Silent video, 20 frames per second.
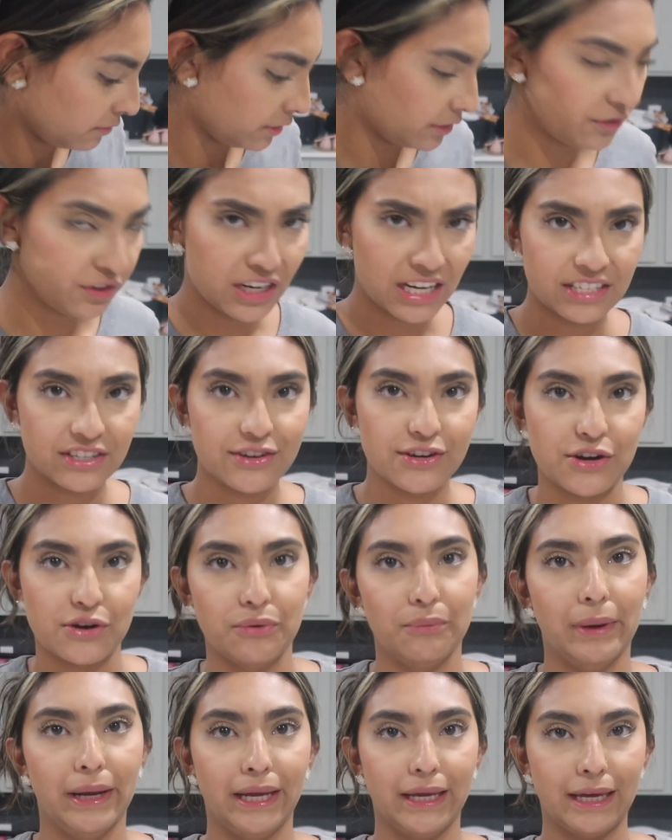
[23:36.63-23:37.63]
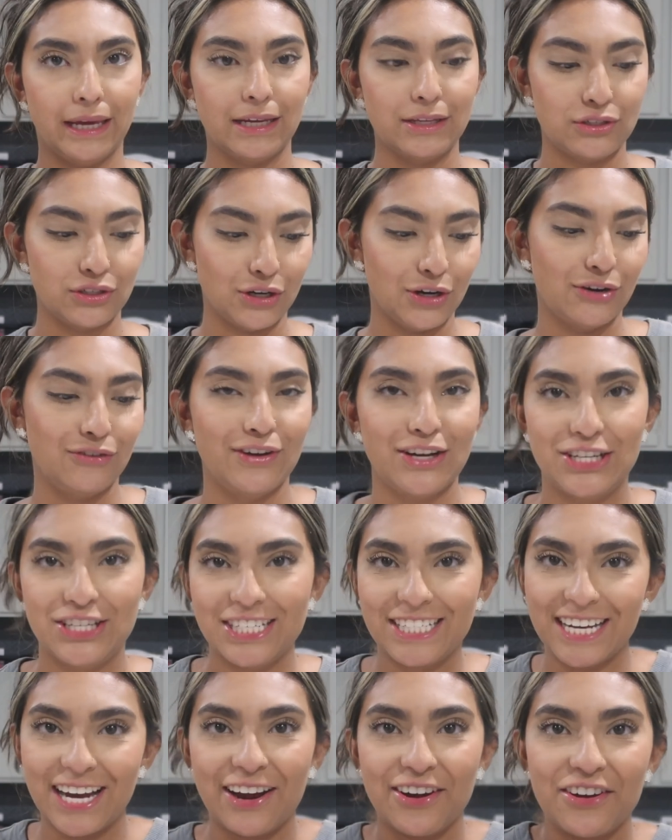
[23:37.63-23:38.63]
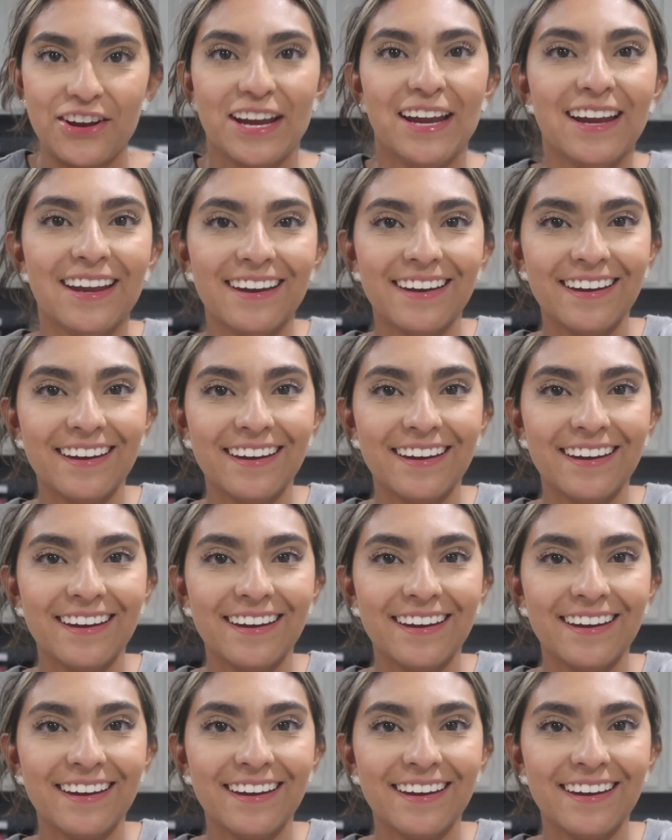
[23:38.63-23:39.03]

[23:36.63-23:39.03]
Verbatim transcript: If you guys didn't know, my kids are vegetarian,